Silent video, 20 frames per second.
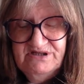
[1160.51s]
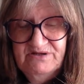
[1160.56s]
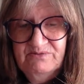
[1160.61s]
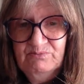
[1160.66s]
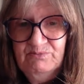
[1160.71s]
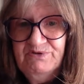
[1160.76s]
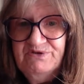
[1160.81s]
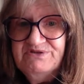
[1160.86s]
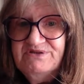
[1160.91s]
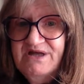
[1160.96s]

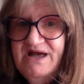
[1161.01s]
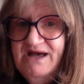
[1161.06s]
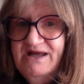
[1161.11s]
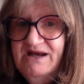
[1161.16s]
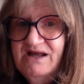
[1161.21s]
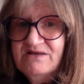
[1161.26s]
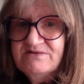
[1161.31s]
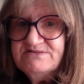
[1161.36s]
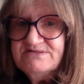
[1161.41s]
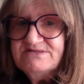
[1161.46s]
And with
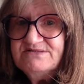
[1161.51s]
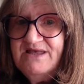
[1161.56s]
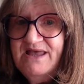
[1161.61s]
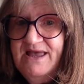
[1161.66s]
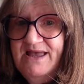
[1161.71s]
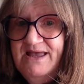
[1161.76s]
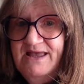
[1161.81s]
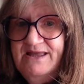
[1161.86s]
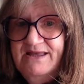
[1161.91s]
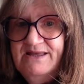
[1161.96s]
that, I'll
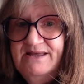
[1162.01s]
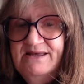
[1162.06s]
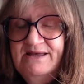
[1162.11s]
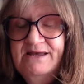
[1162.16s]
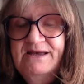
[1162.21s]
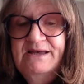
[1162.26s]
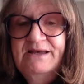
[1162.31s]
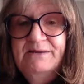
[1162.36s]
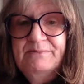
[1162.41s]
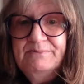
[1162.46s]
say
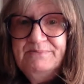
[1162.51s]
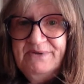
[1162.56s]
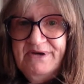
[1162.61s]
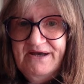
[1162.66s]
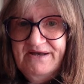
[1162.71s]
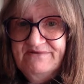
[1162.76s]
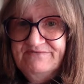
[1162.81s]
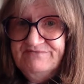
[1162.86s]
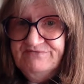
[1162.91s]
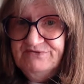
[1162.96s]
bye